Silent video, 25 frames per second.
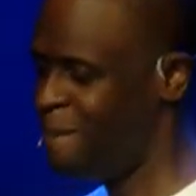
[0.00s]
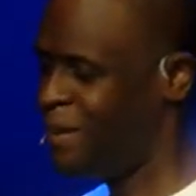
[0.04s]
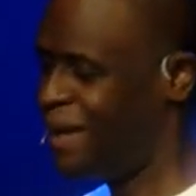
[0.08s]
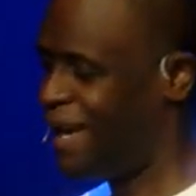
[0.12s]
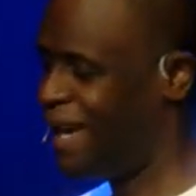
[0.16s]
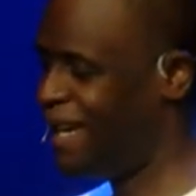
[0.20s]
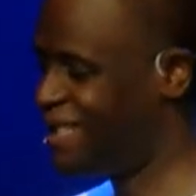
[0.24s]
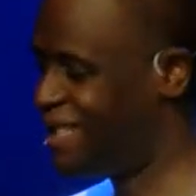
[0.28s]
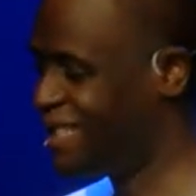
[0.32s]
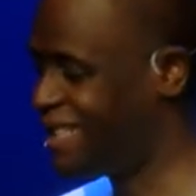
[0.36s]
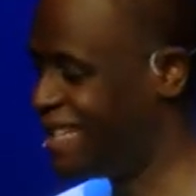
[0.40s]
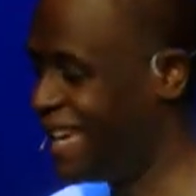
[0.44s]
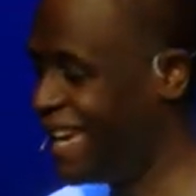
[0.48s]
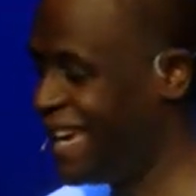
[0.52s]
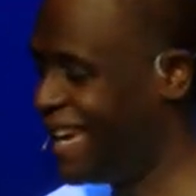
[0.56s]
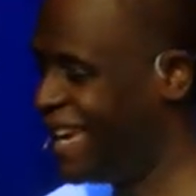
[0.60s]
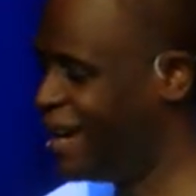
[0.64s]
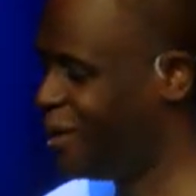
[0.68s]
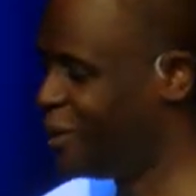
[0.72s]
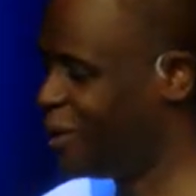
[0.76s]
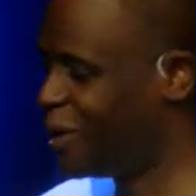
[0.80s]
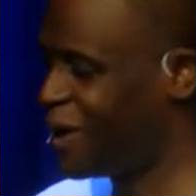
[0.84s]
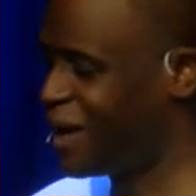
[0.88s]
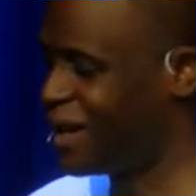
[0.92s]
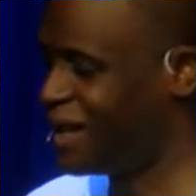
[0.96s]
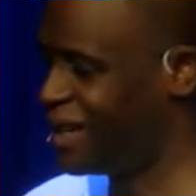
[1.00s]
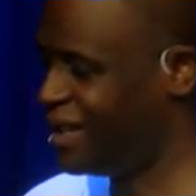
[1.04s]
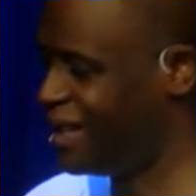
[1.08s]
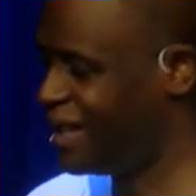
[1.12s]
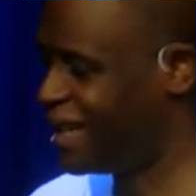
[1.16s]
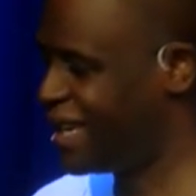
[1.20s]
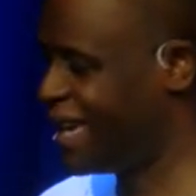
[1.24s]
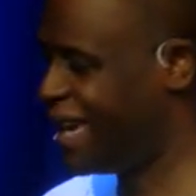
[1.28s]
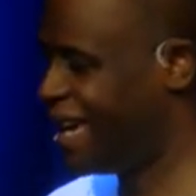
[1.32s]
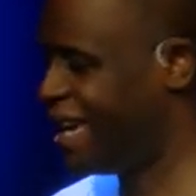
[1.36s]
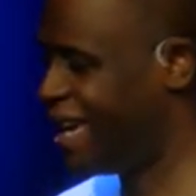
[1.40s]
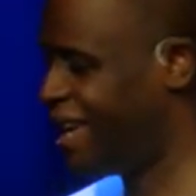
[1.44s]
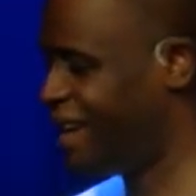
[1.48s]
And today, we're going to
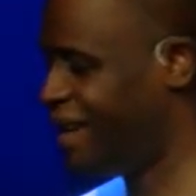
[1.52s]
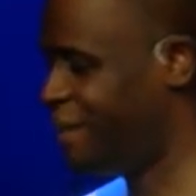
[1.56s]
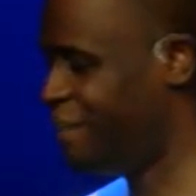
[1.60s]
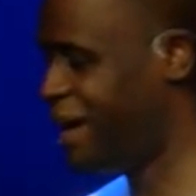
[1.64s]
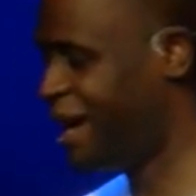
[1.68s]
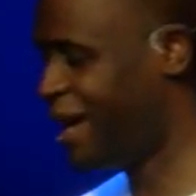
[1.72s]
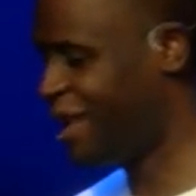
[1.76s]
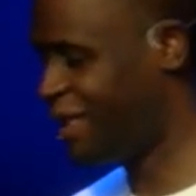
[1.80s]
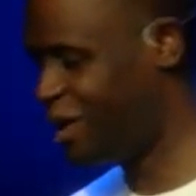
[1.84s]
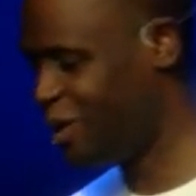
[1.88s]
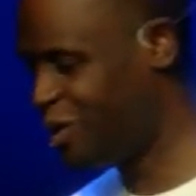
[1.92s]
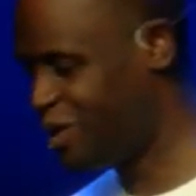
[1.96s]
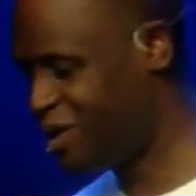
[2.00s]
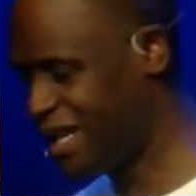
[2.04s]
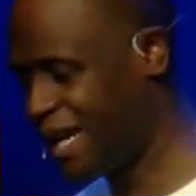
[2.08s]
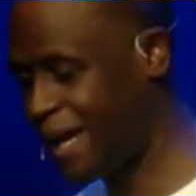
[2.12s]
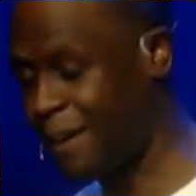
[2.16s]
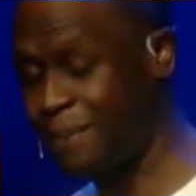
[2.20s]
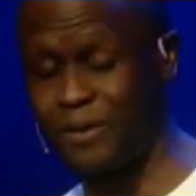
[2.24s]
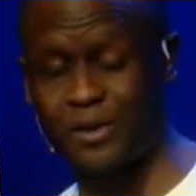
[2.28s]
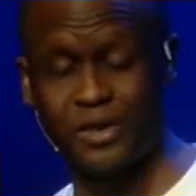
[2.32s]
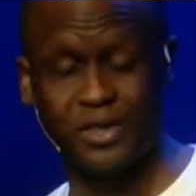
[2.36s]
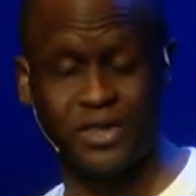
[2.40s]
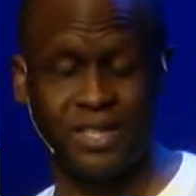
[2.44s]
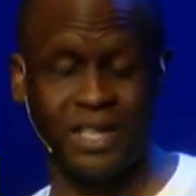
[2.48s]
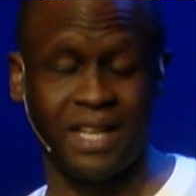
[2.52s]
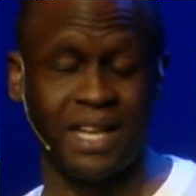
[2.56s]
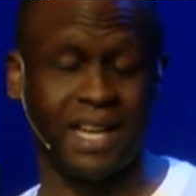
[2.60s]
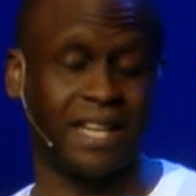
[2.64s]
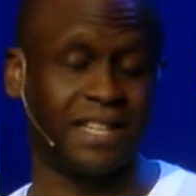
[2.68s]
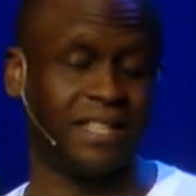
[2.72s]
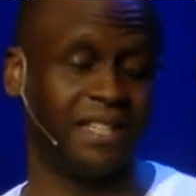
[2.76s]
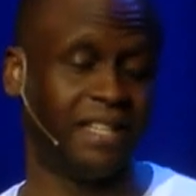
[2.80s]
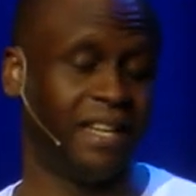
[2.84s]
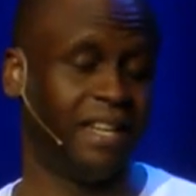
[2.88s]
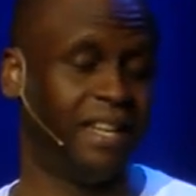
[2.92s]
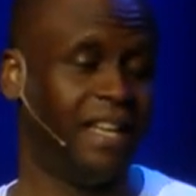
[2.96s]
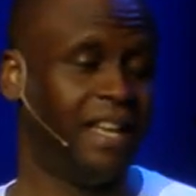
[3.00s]
look at Matthew chapter
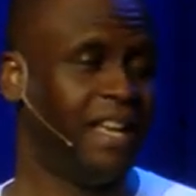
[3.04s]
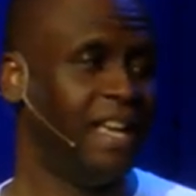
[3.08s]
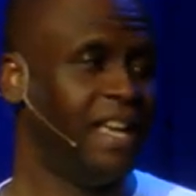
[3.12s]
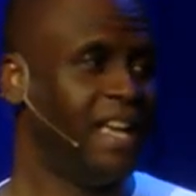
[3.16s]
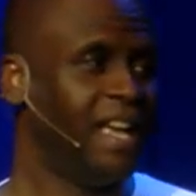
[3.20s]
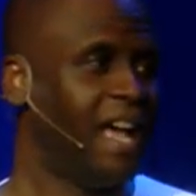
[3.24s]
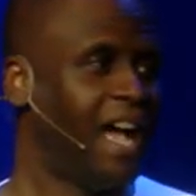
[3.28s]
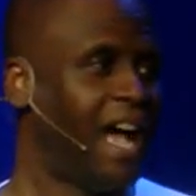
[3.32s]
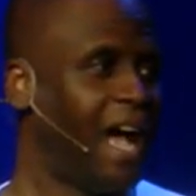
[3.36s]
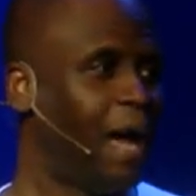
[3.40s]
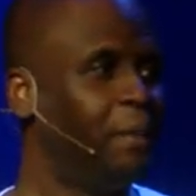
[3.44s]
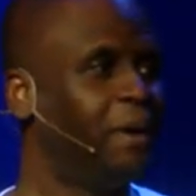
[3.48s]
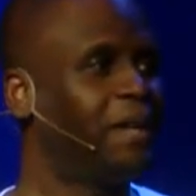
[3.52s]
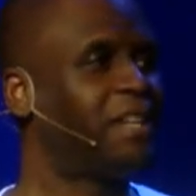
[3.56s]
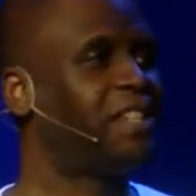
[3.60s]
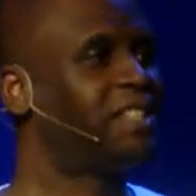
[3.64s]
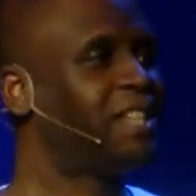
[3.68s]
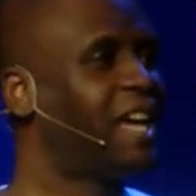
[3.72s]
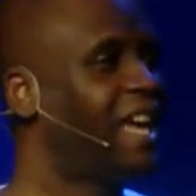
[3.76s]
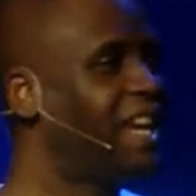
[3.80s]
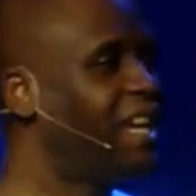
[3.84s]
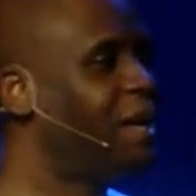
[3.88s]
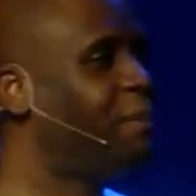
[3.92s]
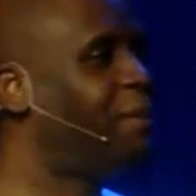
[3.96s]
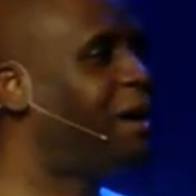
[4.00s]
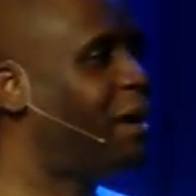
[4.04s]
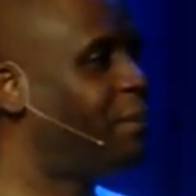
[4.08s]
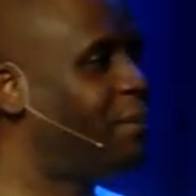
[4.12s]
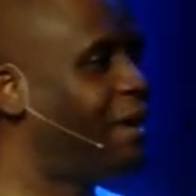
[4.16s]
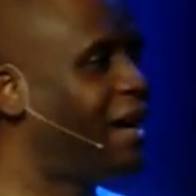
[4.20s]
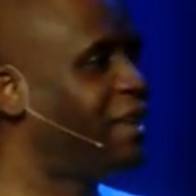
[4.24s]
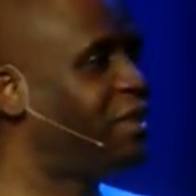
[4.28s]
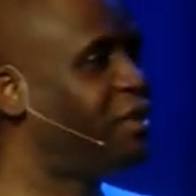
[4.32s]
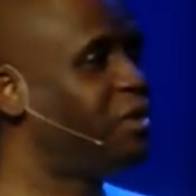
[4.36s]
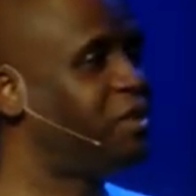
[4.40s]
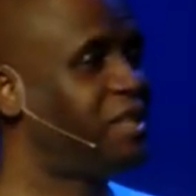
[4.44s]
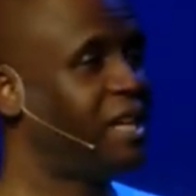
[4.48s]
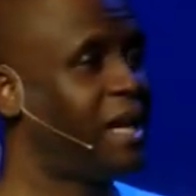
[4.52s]
6, and I'm excited about
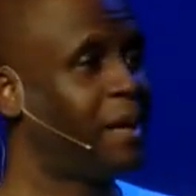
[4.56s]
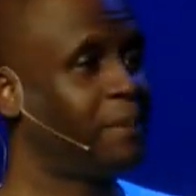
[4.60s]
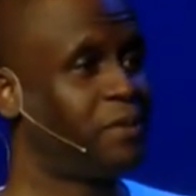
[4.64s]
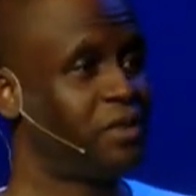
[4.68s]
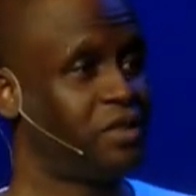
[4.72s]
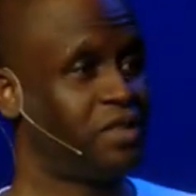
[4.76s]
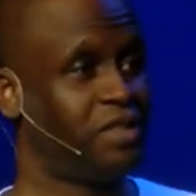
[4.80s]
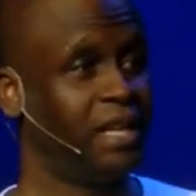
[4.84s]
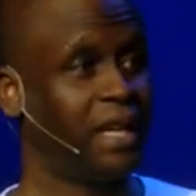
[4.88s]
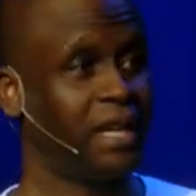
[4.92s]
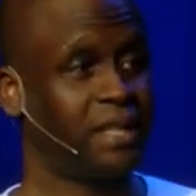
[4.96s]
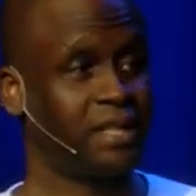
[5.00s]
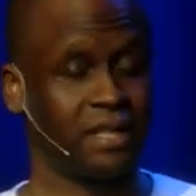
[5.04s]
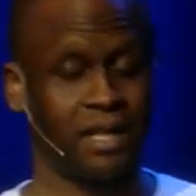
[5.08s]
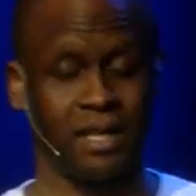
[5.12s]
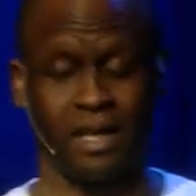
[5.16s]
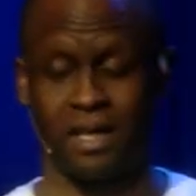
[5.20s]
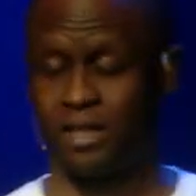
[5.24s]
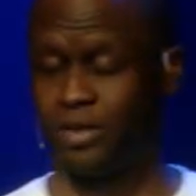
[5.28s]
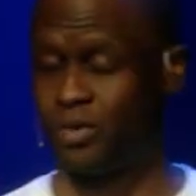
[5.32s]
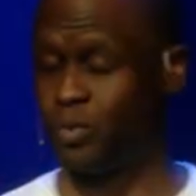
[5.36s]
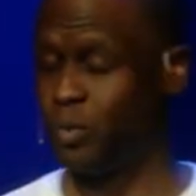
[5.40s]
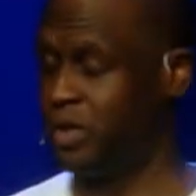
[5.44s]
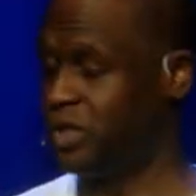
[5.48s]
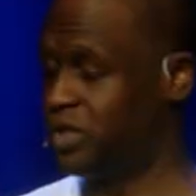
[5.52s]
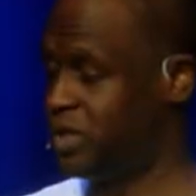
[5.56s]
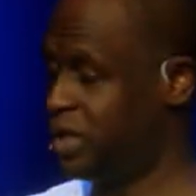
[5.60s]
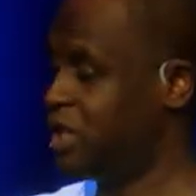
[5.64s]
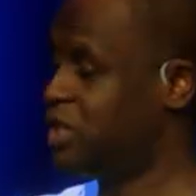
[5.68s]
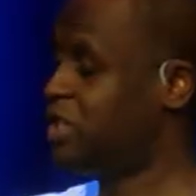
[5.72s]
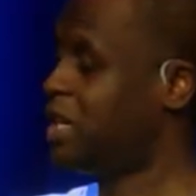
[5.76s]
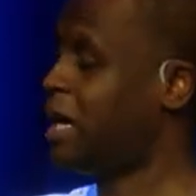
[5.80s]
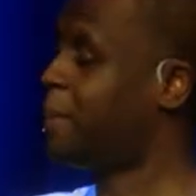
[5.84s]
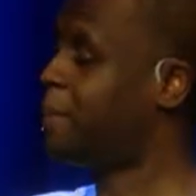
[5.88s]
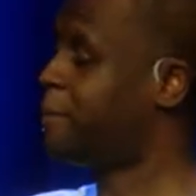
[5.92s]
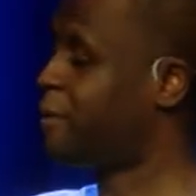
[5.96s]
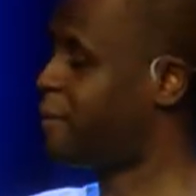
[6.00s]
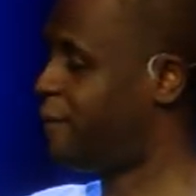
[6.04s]
Matthew chapter 6 because we see
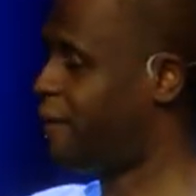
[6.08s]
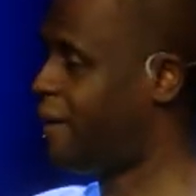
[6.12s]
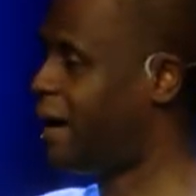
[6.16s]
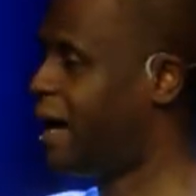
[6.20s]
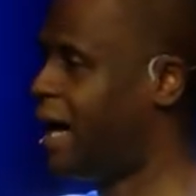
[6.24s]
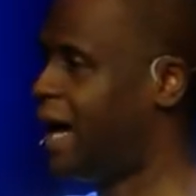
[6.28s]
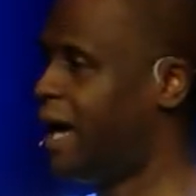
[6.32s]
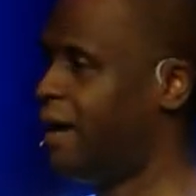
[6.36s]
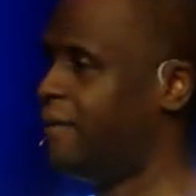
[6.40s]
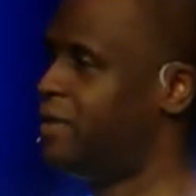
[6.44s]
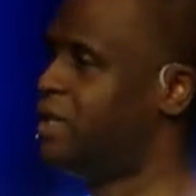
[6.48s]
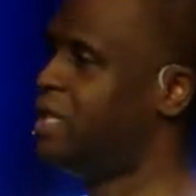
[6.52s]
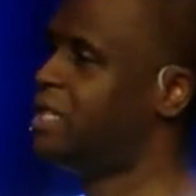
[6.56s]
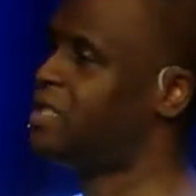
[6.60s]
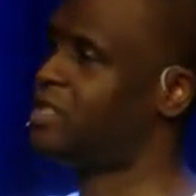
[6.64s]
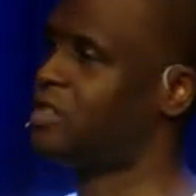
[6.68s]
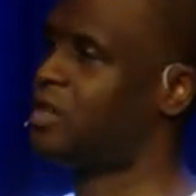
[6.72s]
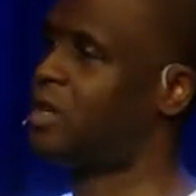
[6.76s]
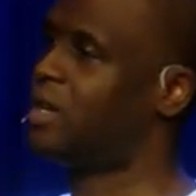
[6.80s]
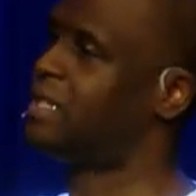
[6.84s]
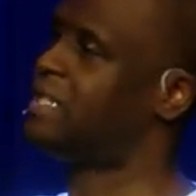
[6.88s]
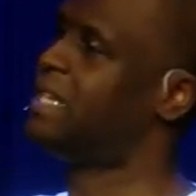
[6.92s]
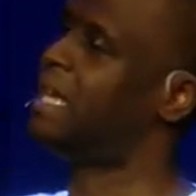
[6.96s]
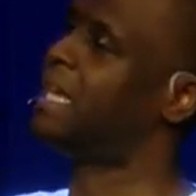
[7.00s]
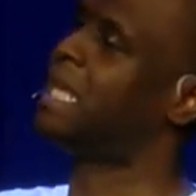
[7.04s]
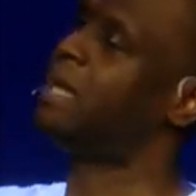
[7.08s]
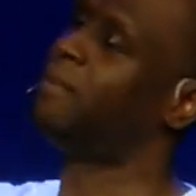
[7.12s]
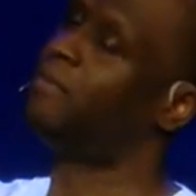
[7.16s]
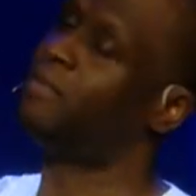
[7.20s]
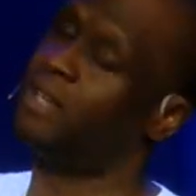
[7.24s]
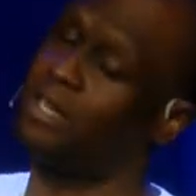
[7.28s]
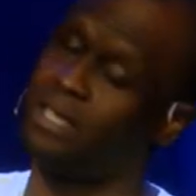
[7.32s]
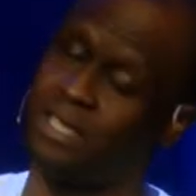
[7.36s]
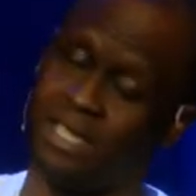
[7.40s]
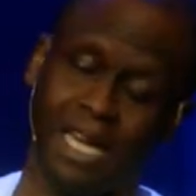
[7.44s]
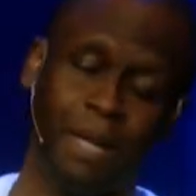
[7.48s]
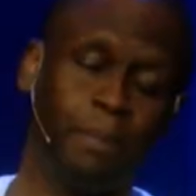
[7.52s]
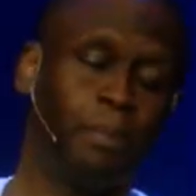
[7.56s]
chapter 5. Jesus is going to take even
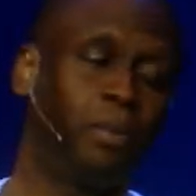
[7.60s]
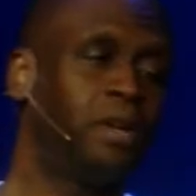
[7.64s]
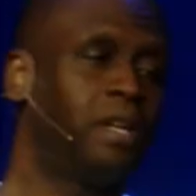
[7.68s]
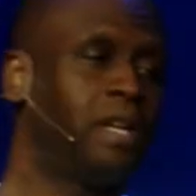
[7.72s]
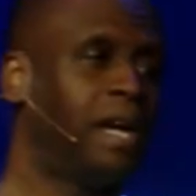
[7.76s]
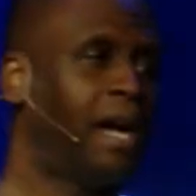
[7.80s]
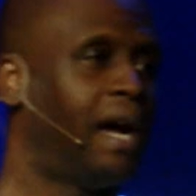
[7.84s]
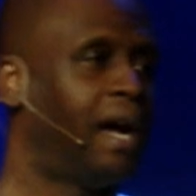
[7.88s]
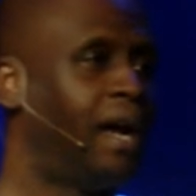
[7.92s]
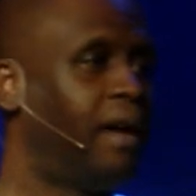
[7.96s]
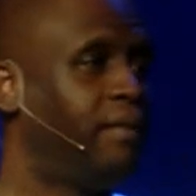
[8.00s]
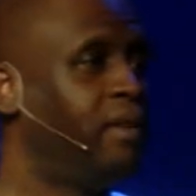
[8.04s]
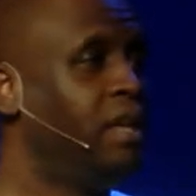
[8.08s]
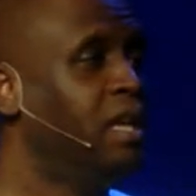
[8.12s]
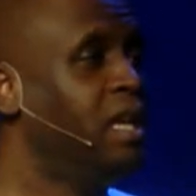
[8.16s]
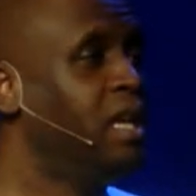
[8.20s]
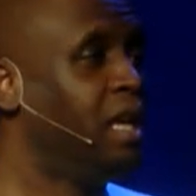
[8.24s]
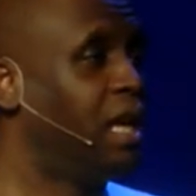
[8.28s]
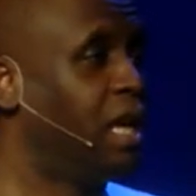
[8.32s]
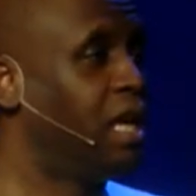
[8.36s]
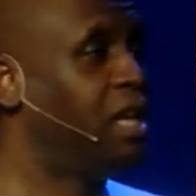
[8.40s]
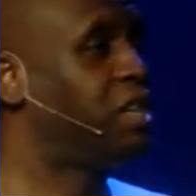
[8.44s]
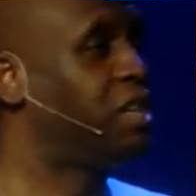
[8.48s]
a deeper dive in